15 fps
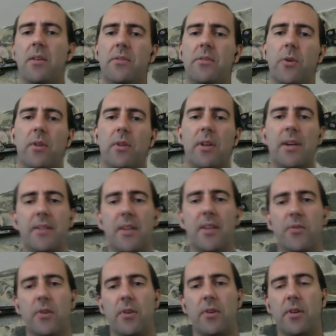2 o'clock
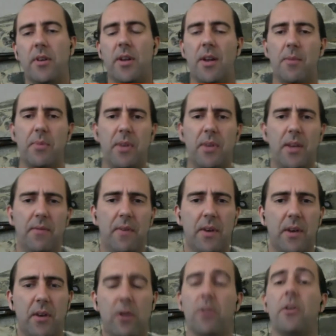Central, and I believe,
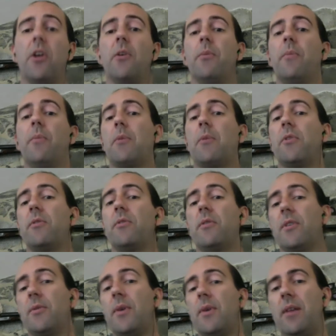or no, I'm going the
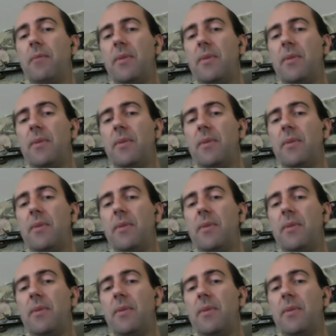wrong way.